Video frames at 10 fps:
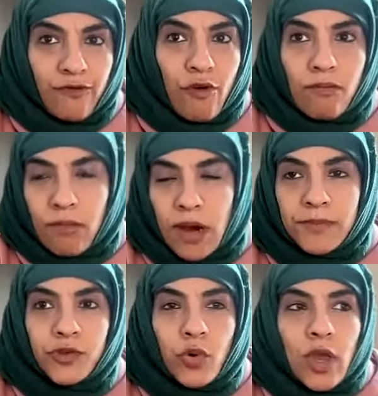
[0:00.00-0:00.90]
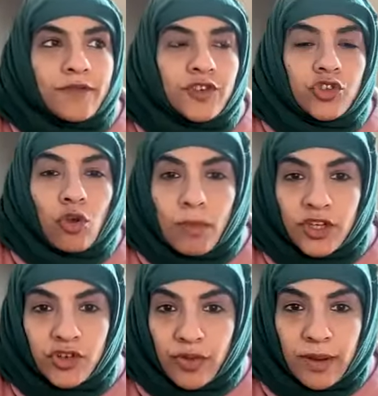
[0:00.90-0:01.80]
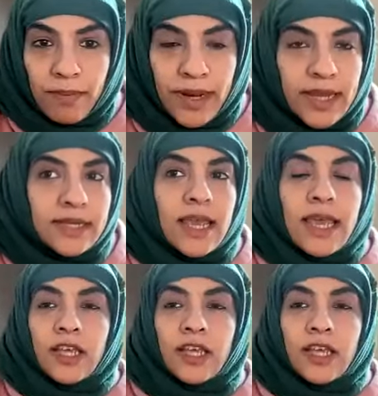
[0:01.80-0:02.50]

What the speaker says: for moms who have so much on their plate